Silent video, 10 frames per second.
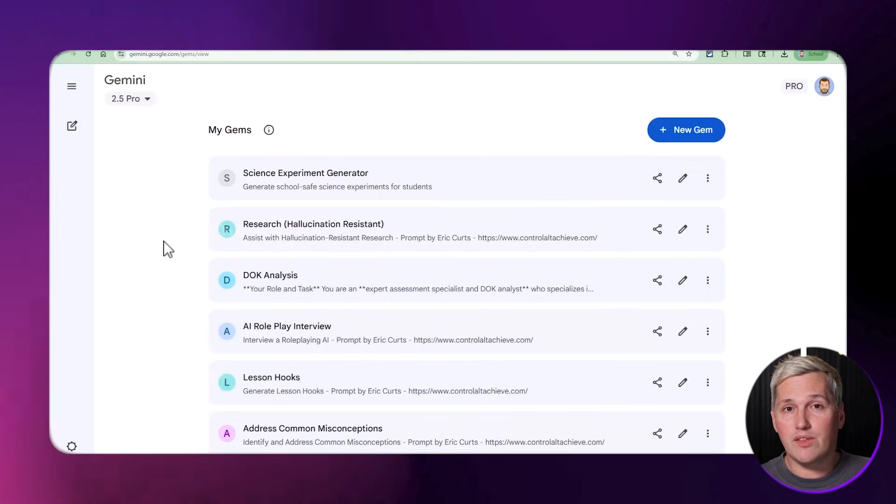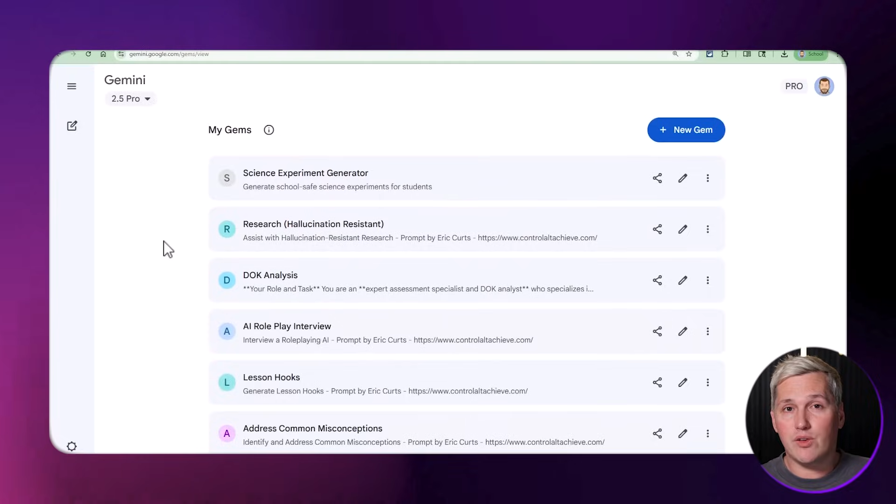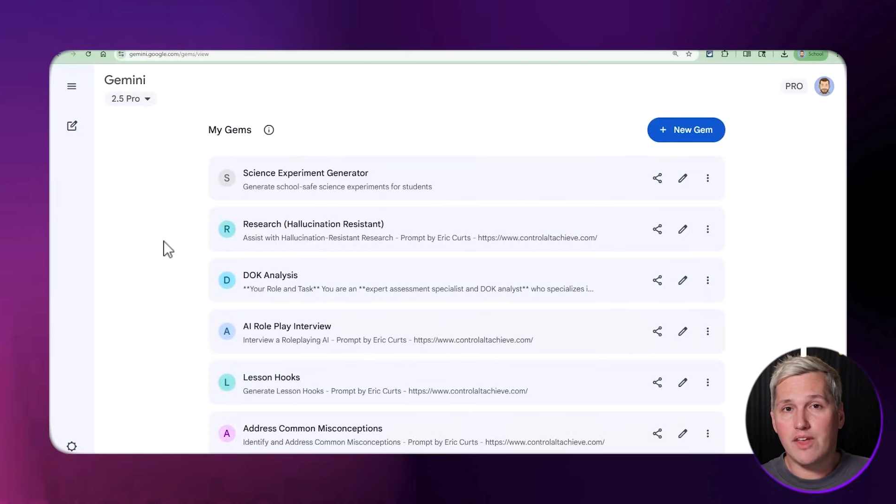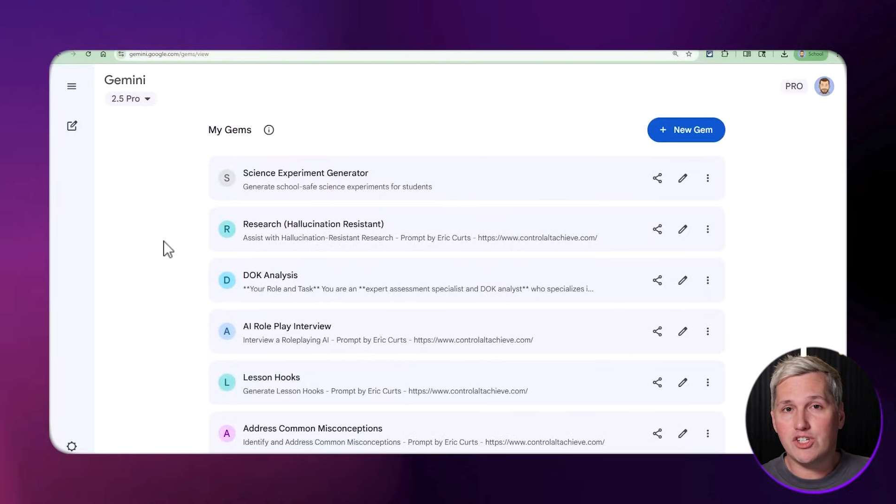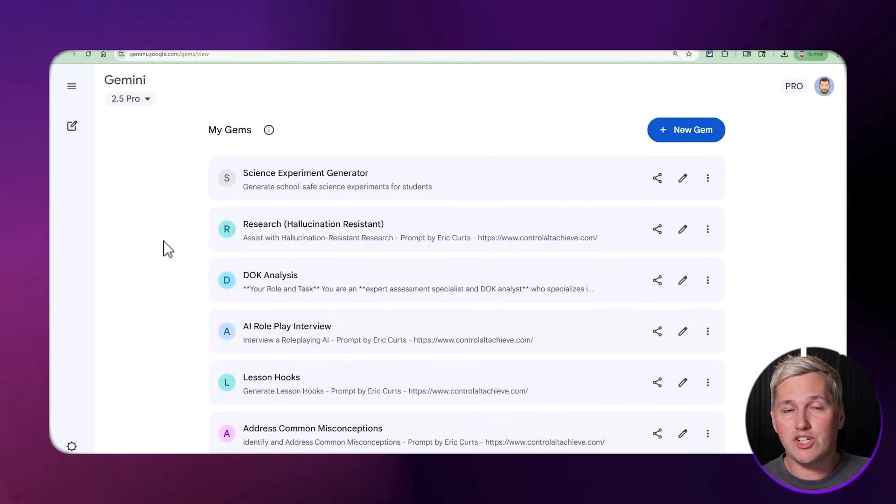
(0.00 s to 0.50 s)
You
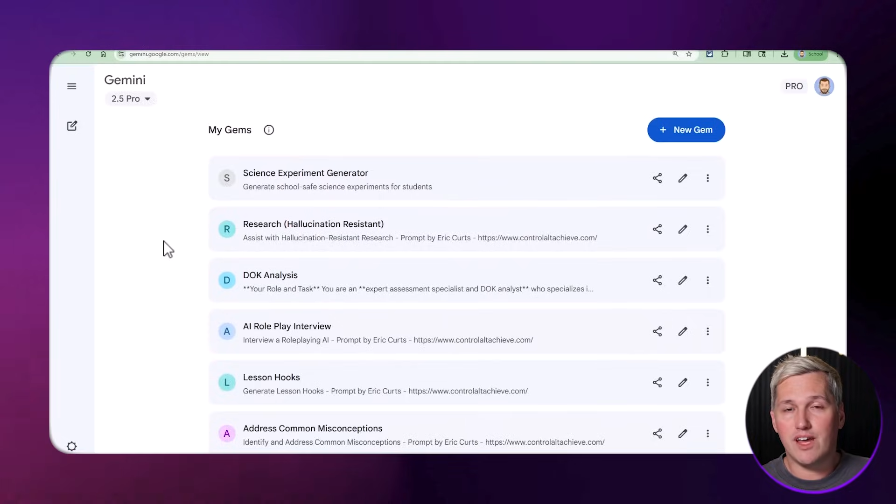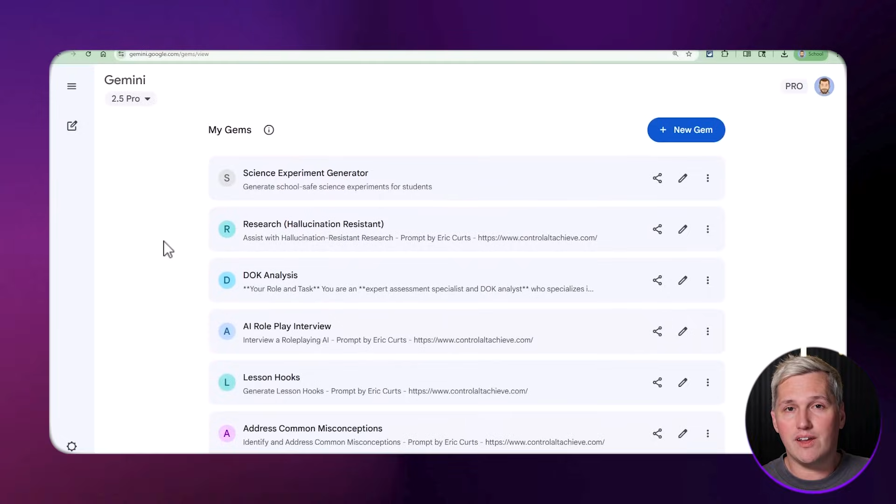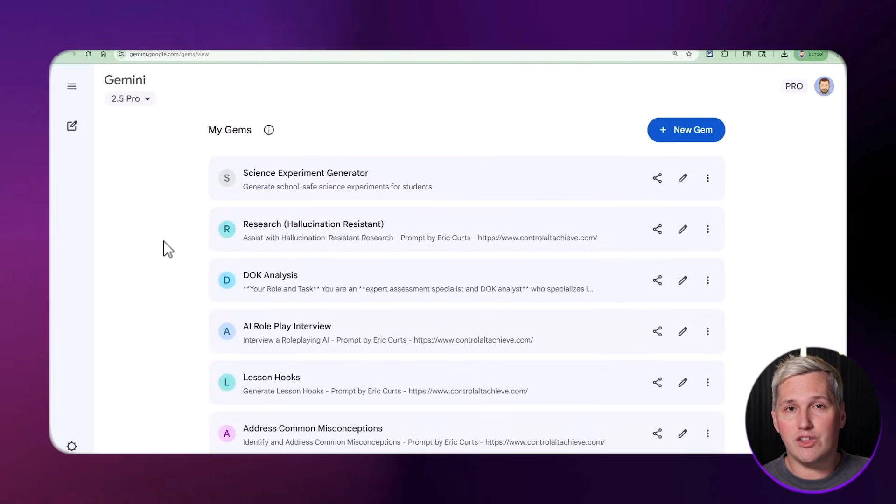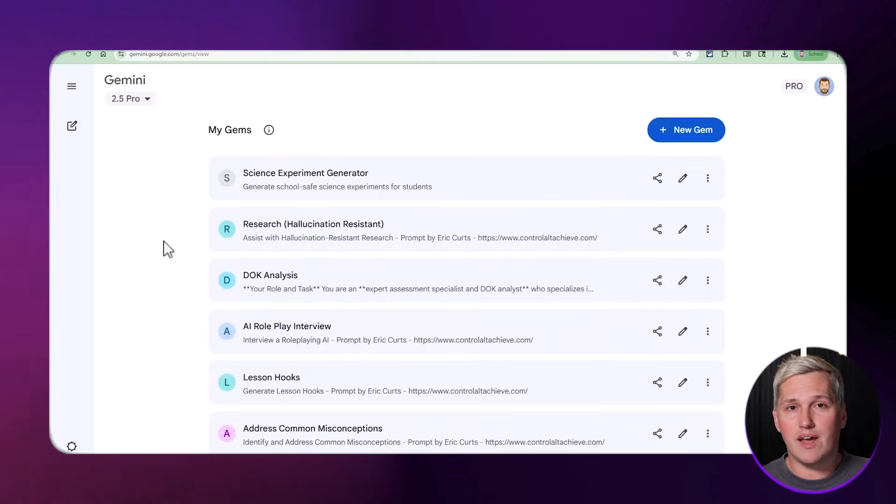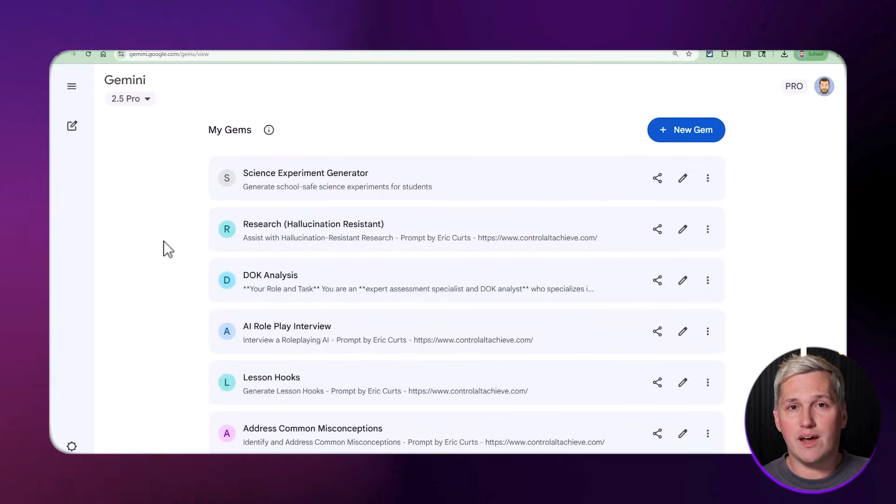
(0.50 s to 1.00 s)
can share
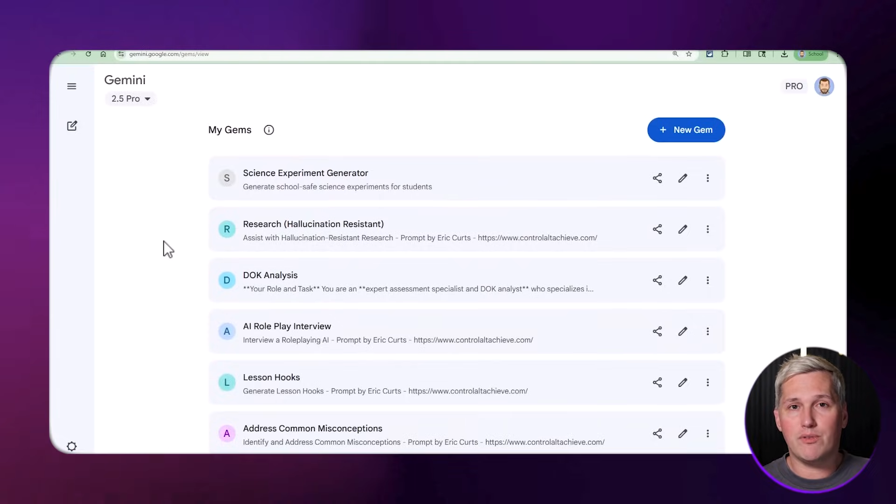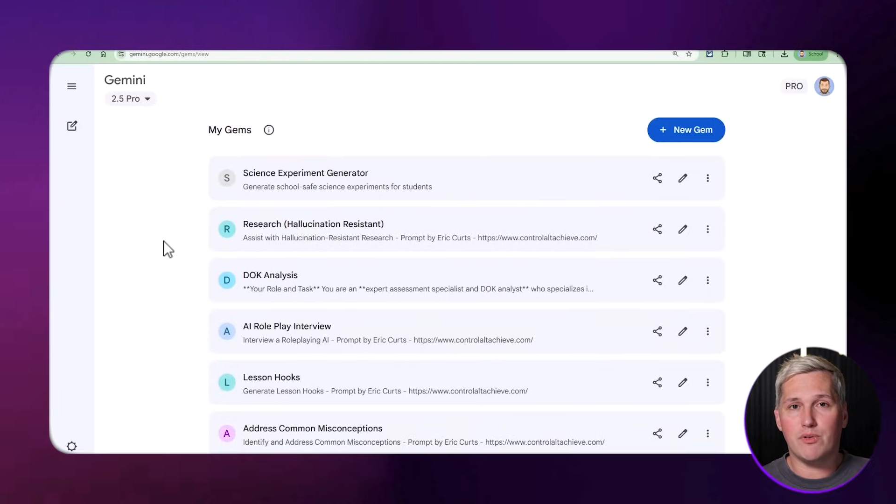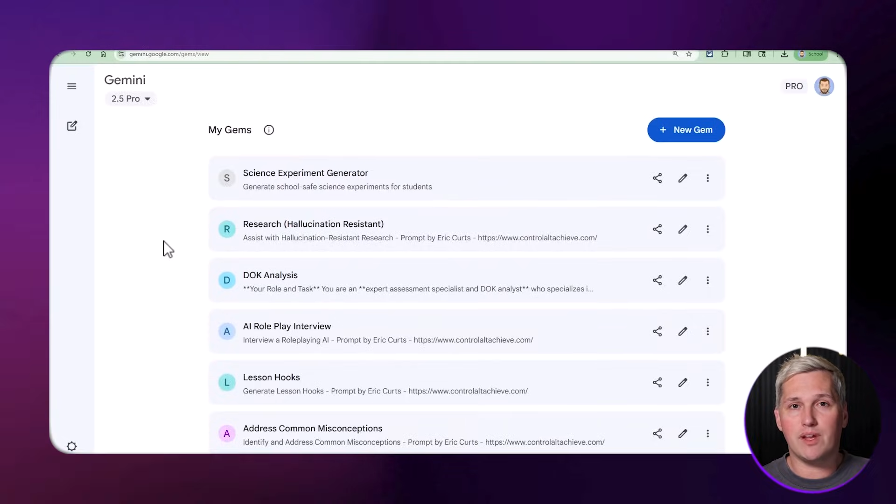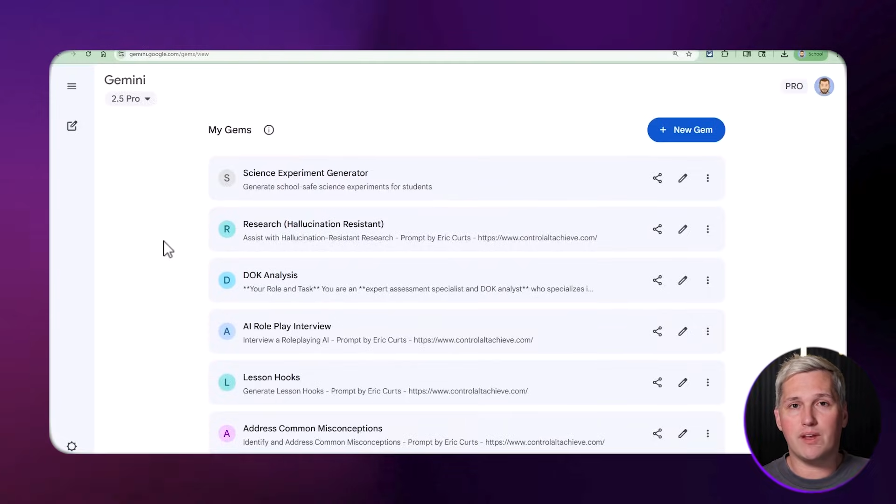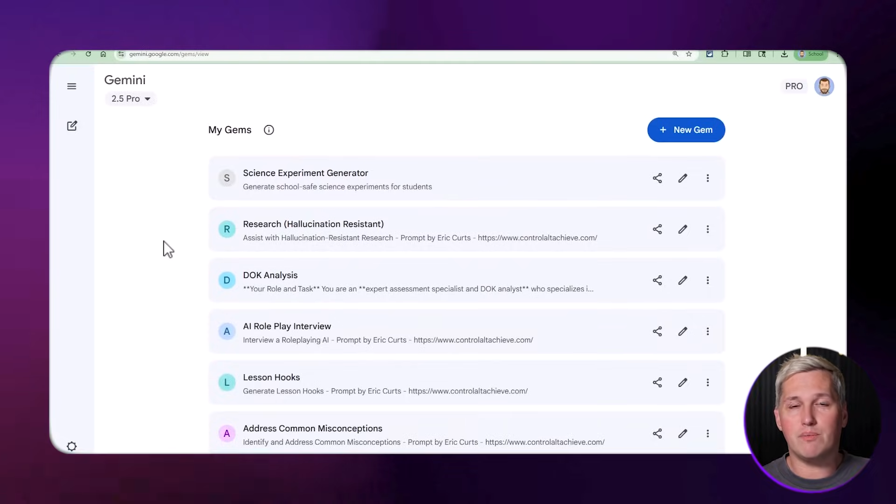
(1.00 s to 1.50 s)
gems
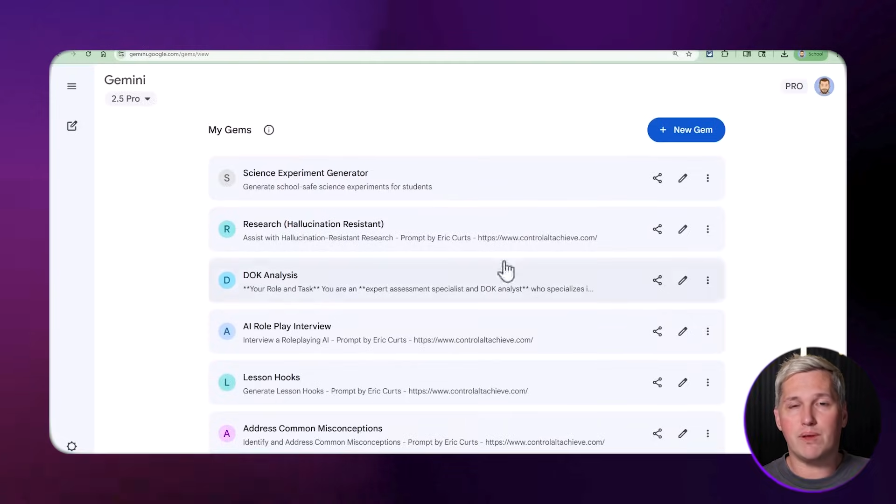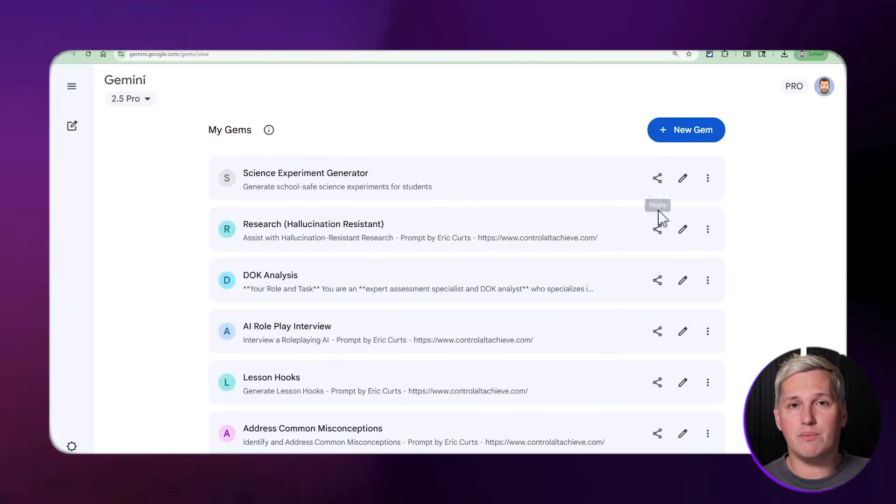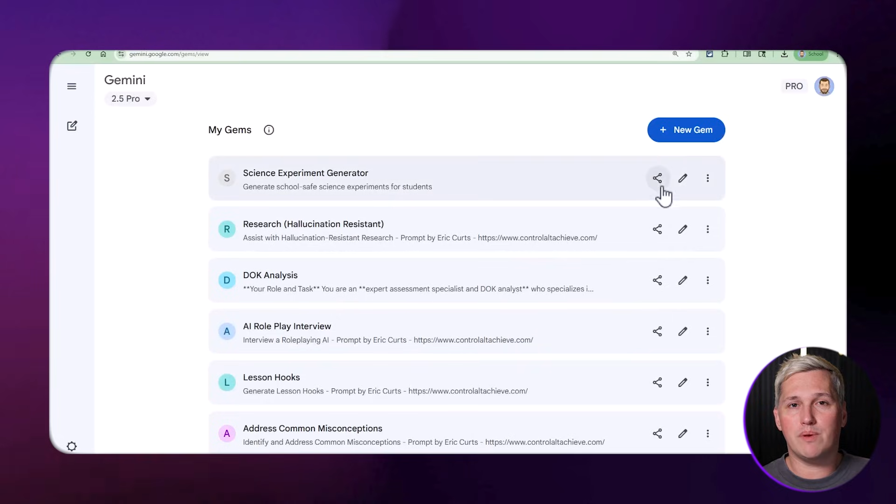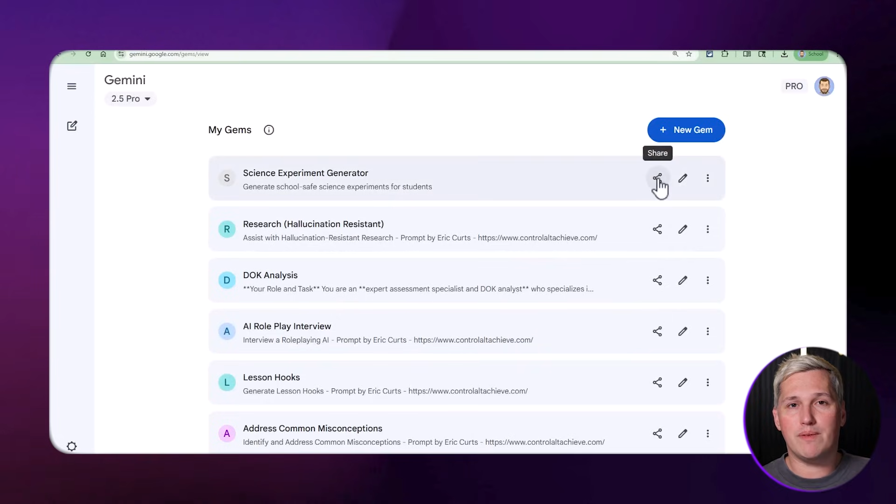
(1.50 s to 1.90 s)
with other people.